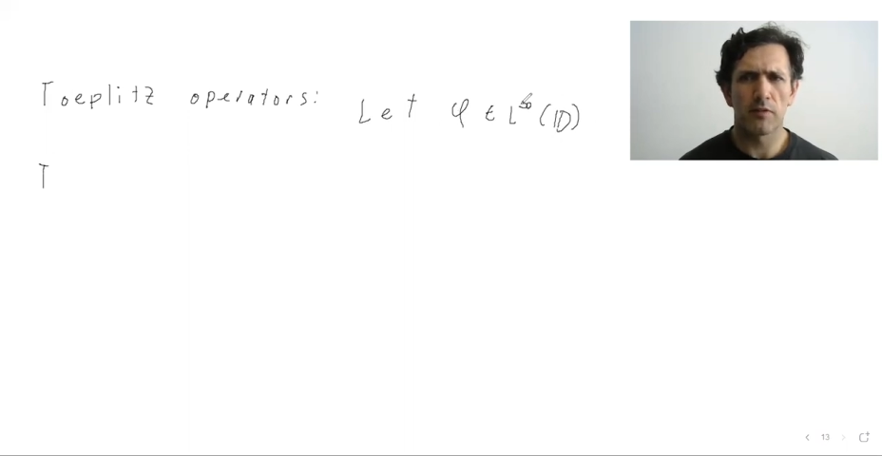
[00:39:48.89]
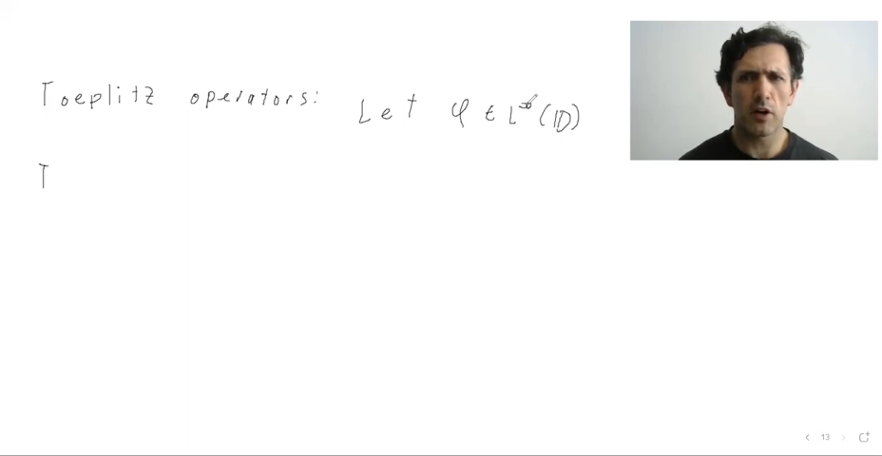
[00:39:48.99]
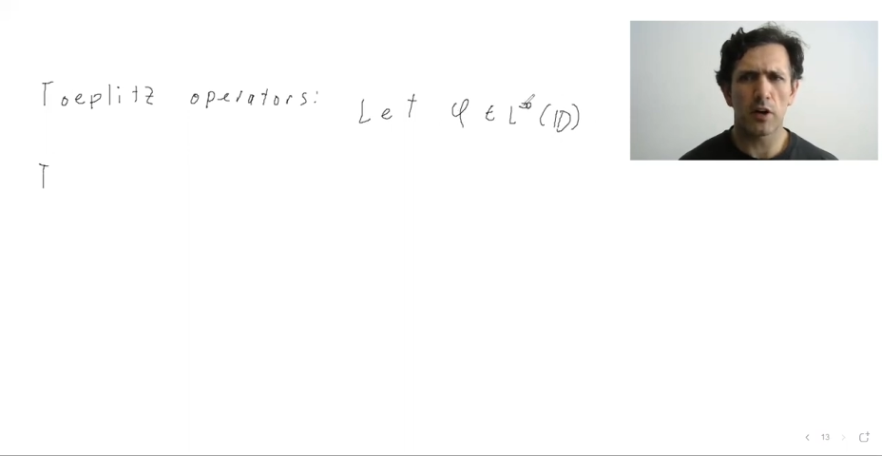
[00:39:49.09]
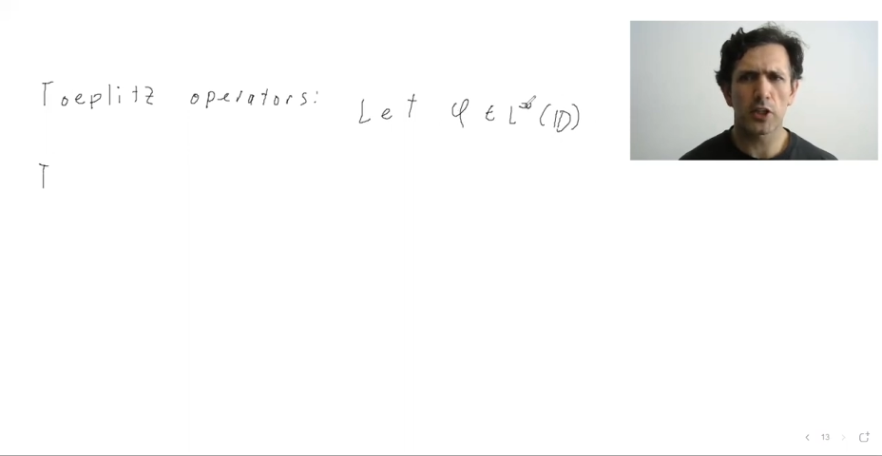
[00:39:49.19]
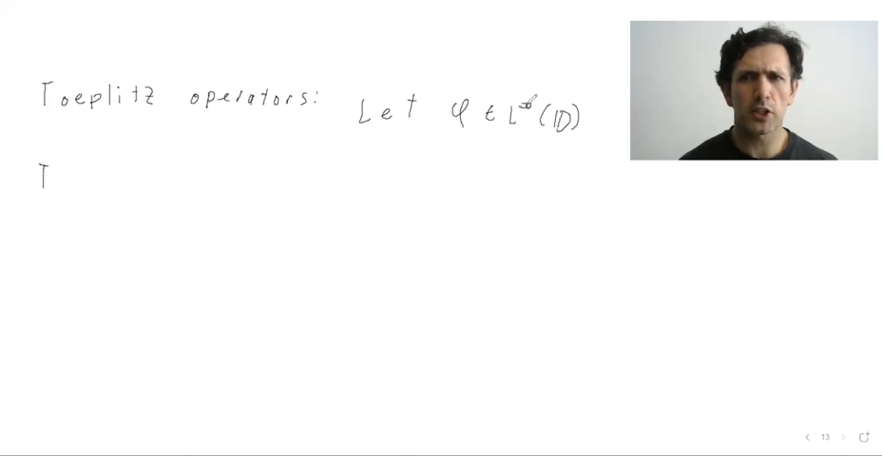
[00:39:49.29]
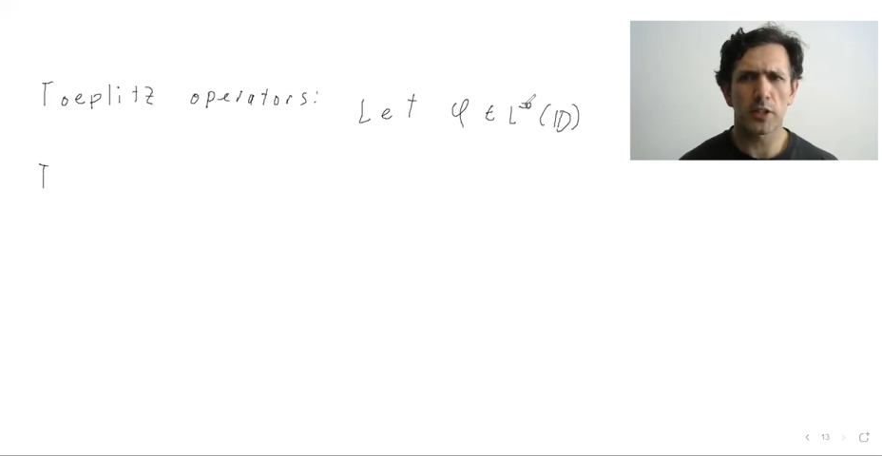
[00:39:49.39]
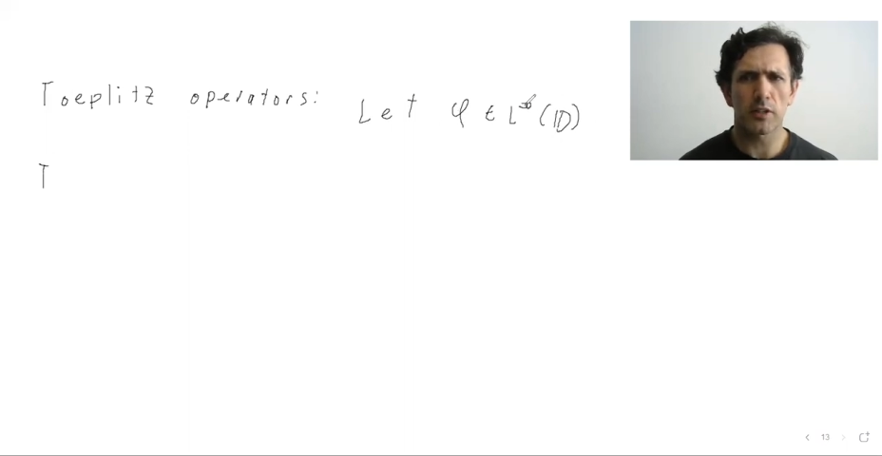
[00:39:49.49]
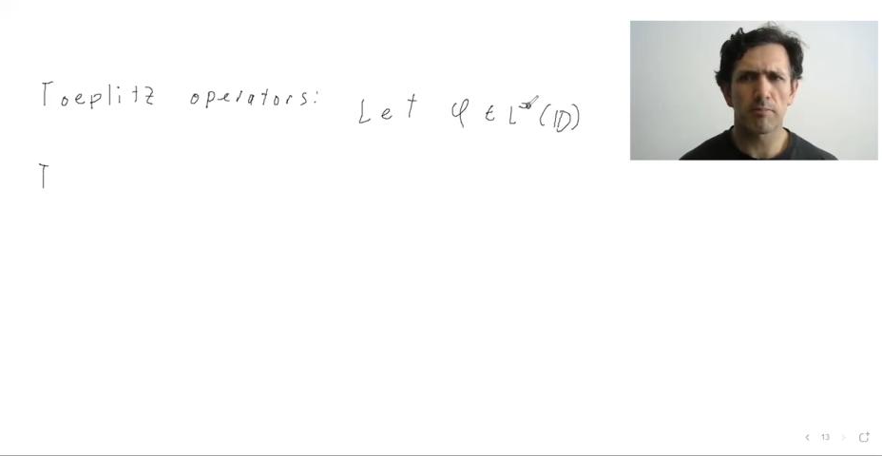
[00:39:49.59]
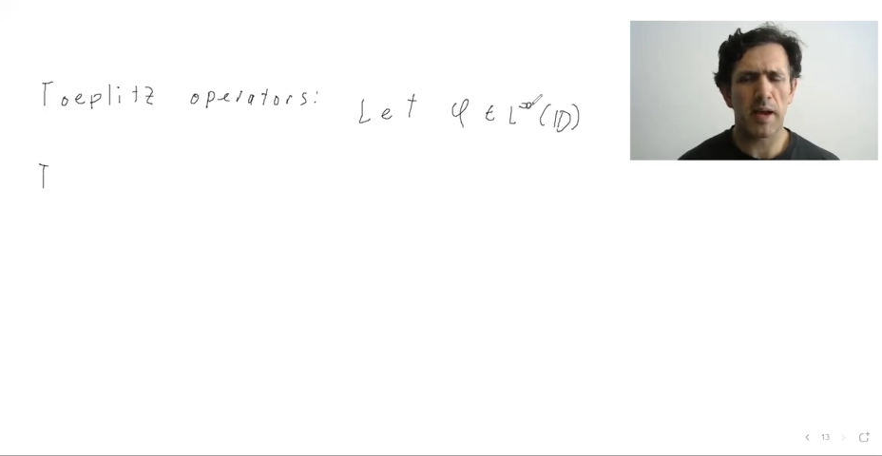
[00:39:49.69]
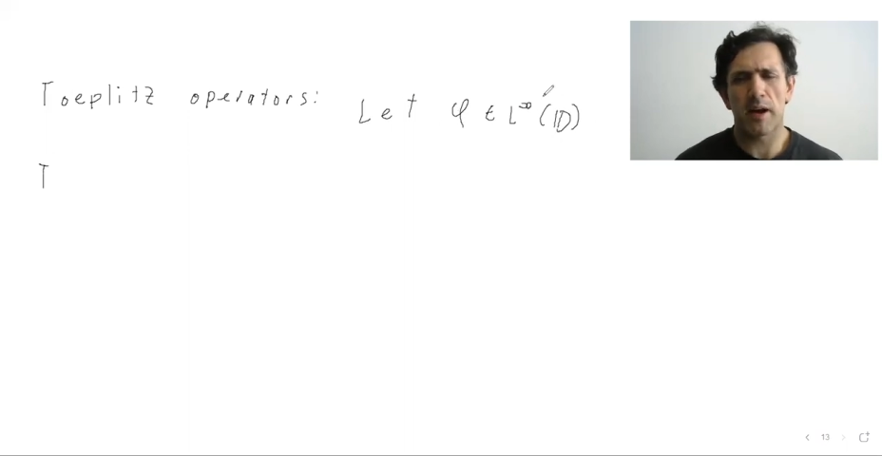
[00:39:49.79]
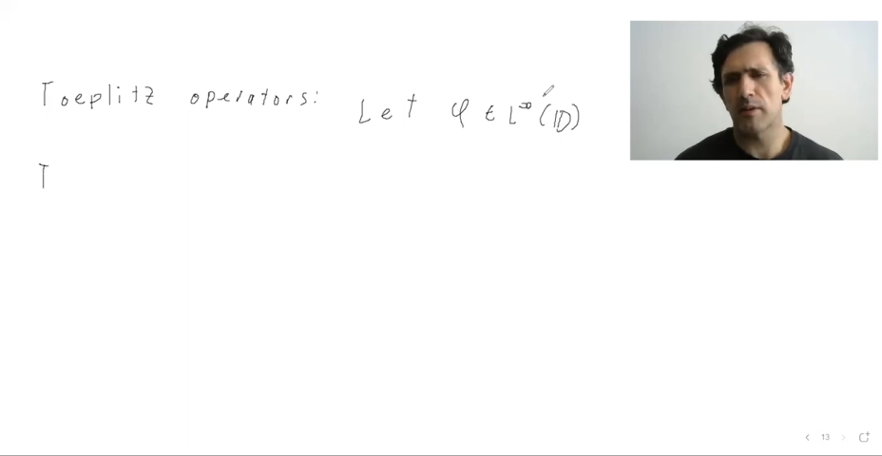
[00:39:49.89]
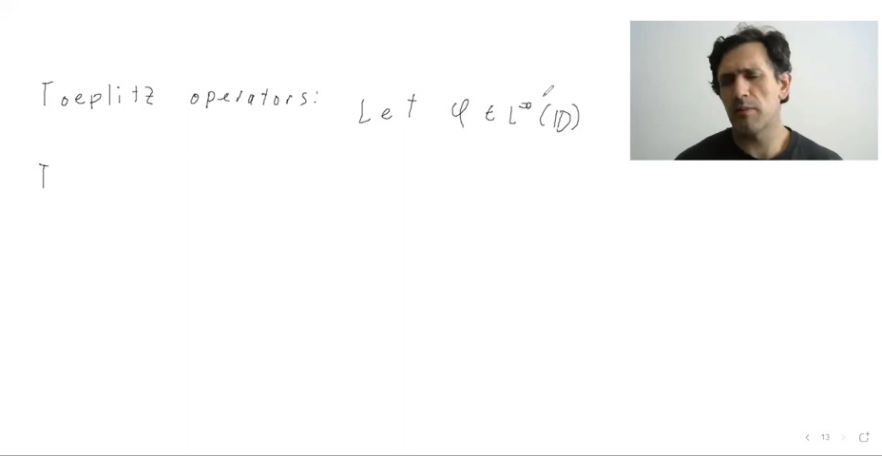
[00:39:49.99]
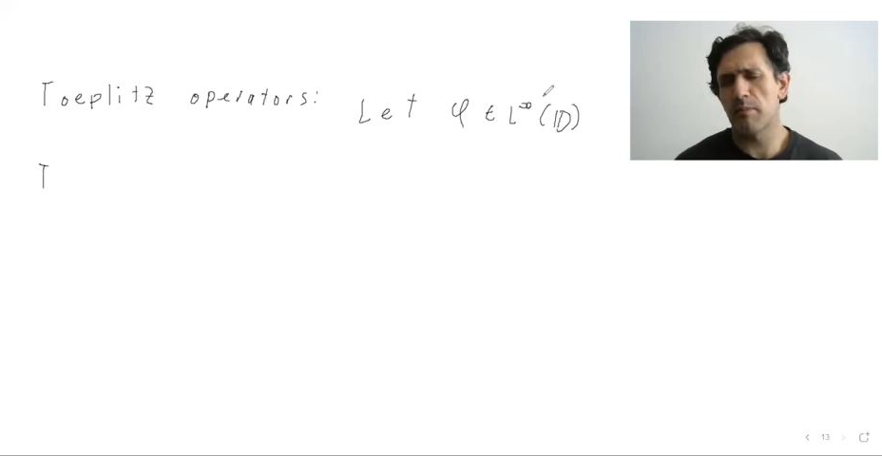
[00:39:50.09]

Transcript: function, bounded